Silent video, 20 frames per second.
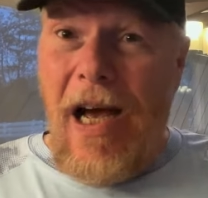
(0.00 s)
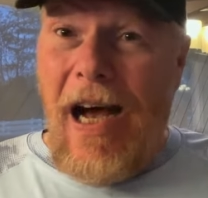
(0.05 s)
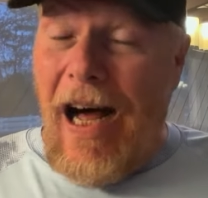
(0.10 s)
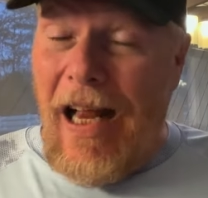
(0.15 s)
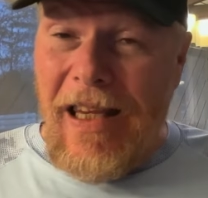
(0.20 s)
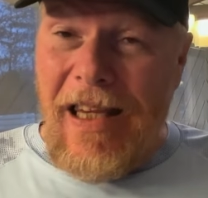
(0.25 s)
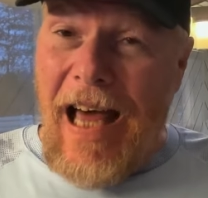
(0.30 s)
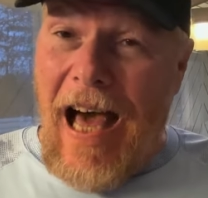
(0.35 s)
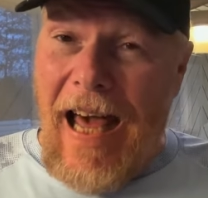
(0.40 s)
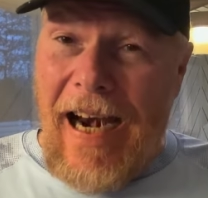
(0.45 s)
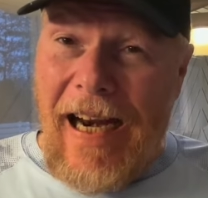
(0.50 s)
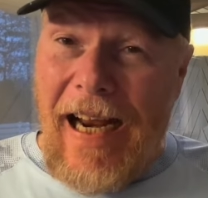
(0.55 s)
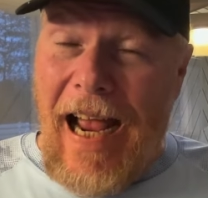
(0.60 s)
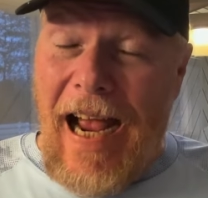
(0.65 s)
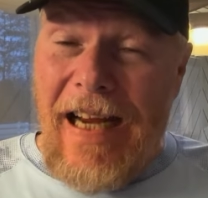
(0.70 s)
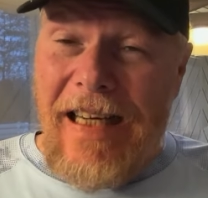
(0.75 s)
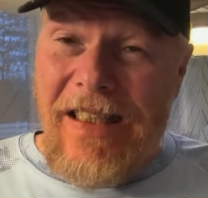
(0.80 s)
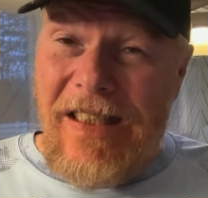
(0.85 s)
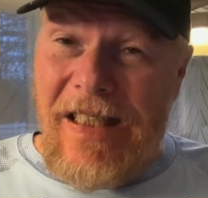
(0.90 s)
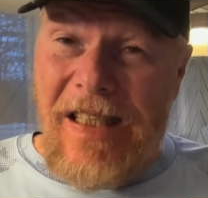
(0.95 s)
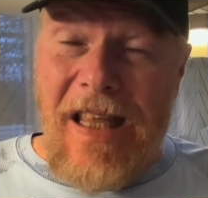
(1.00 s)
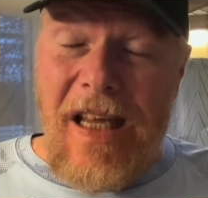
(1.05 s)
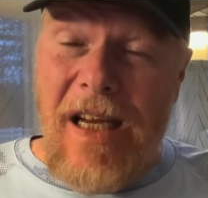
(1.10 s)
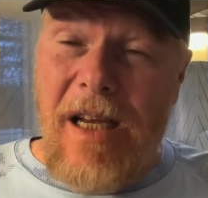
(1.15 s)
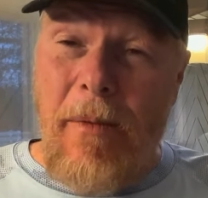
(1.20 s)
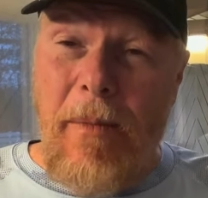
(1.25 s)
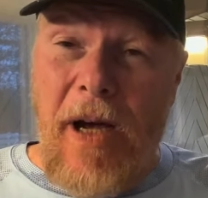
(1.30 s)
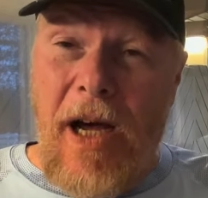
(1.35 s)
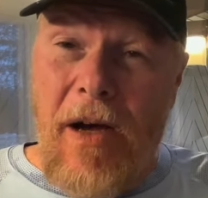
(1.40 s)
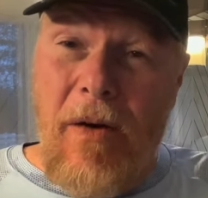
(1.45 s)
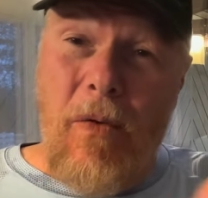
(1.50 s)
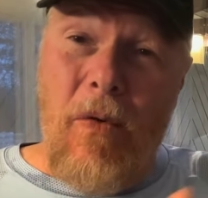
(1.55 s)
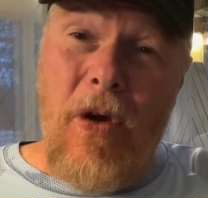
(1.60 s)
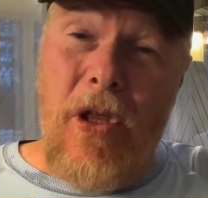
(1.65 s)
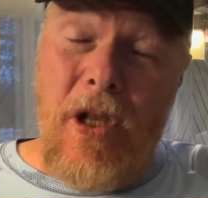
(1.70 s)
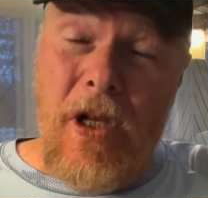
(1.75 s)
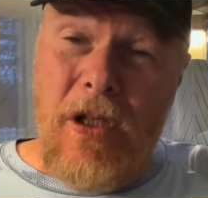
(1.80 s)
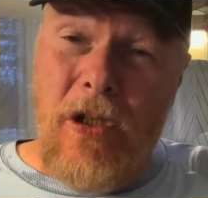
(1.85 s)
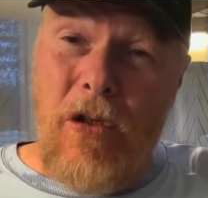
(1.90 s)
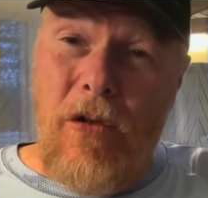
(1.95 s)
a lot of guys think about
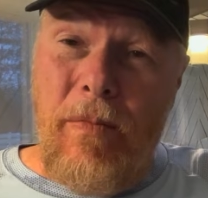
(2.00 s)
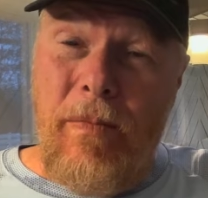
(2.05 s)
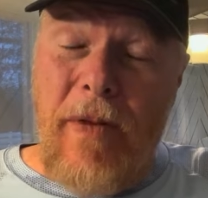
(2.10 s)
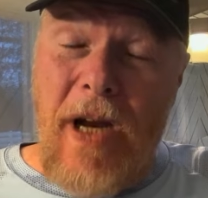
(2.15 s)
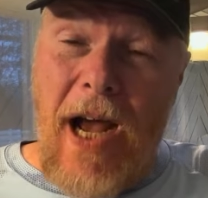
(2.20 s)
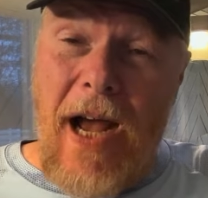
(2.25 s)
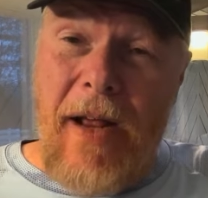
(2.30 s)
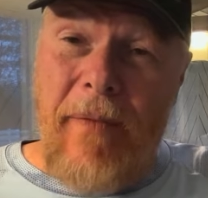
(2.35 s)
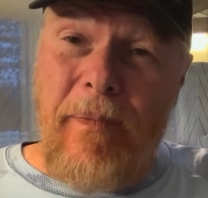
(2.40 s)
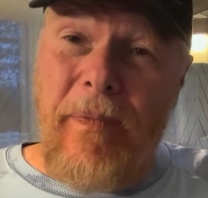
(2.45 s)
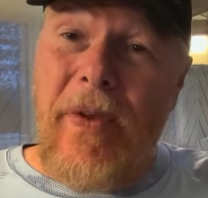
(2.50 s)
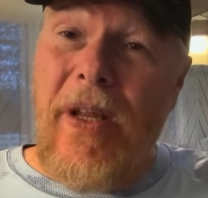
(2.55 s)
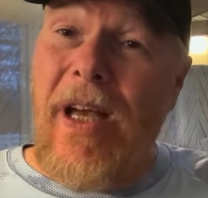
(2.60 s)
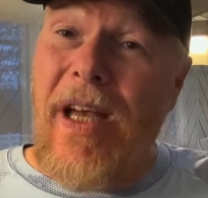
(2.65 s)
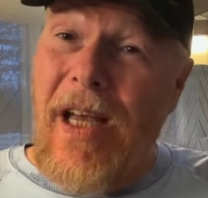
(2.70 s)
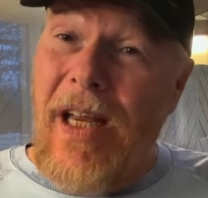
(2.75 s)
with a loop knot.